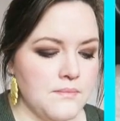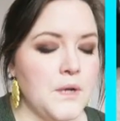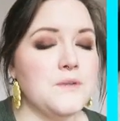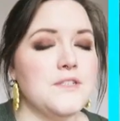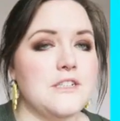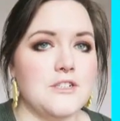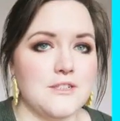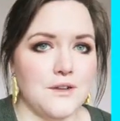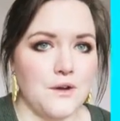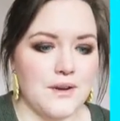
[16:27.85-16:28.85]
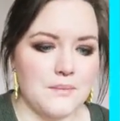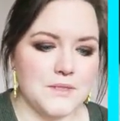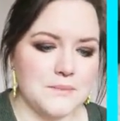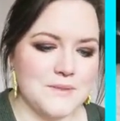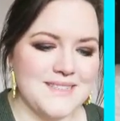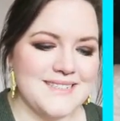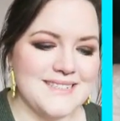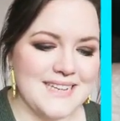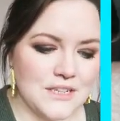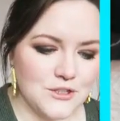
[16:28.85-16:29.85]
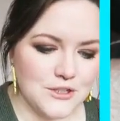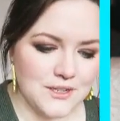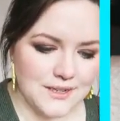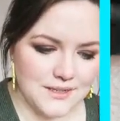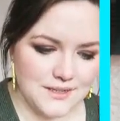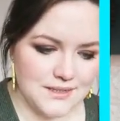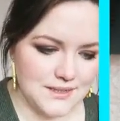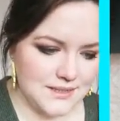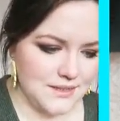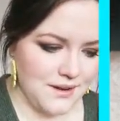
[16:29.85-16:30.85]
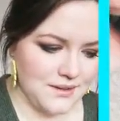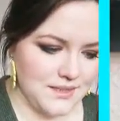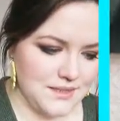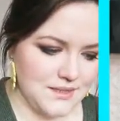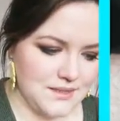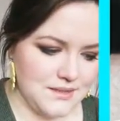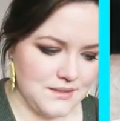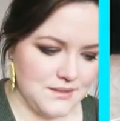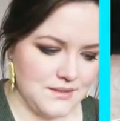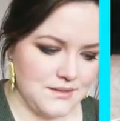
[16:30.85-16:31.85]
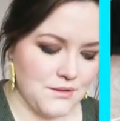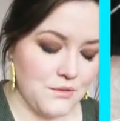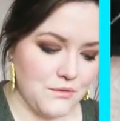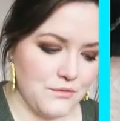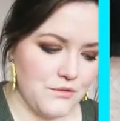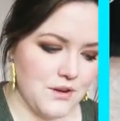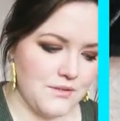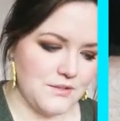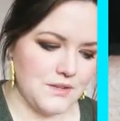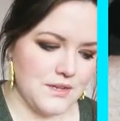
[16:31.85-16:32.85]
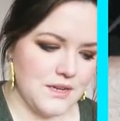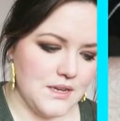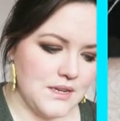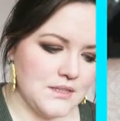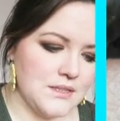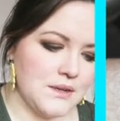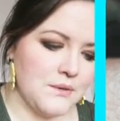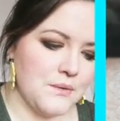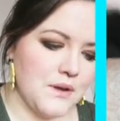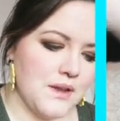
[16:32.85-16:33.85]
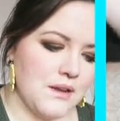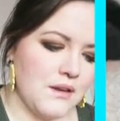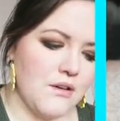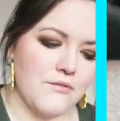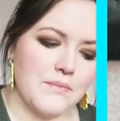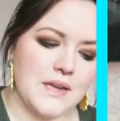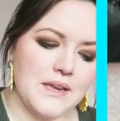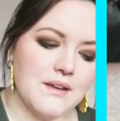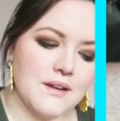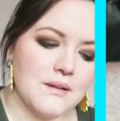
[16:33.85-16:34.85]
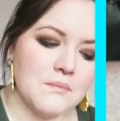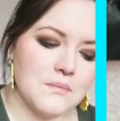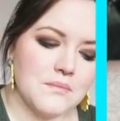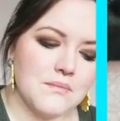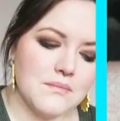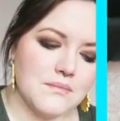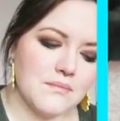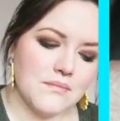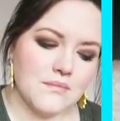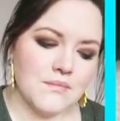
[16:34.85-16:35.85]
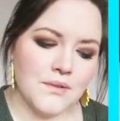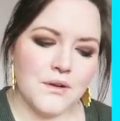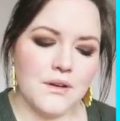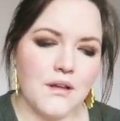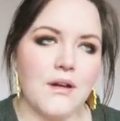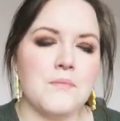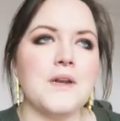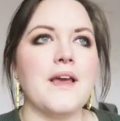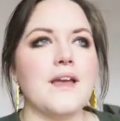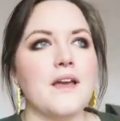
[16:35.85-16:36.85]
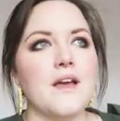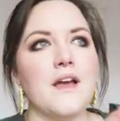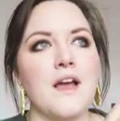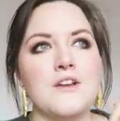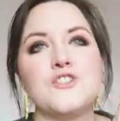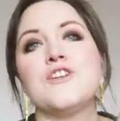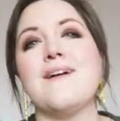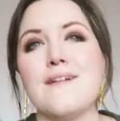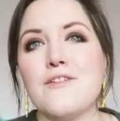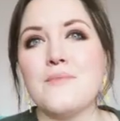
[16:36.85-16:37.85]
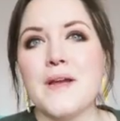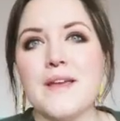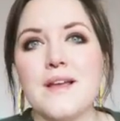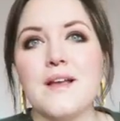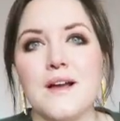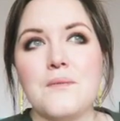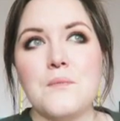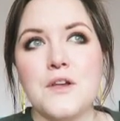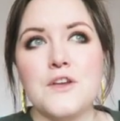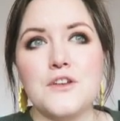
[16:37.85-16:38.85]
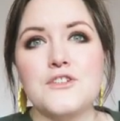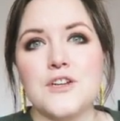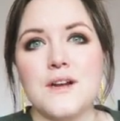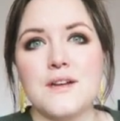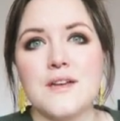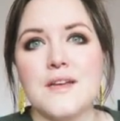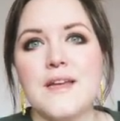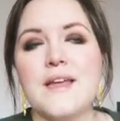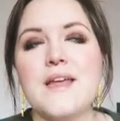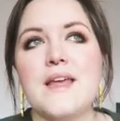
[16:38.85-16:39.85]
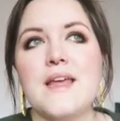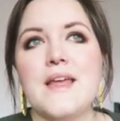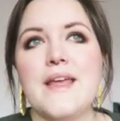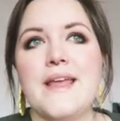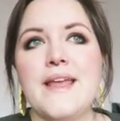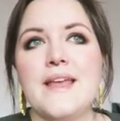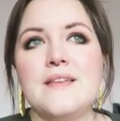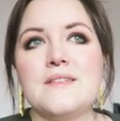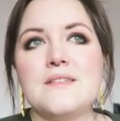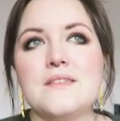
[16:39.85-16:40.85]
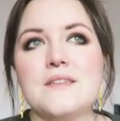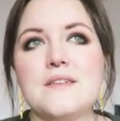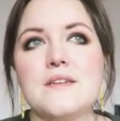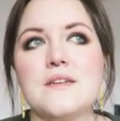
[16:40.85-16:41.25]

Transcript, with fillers: postage has gone up substantially since I started the corner of craft. So a lot of my income, not a lot, but like a chunk of my income, a good chunk, is,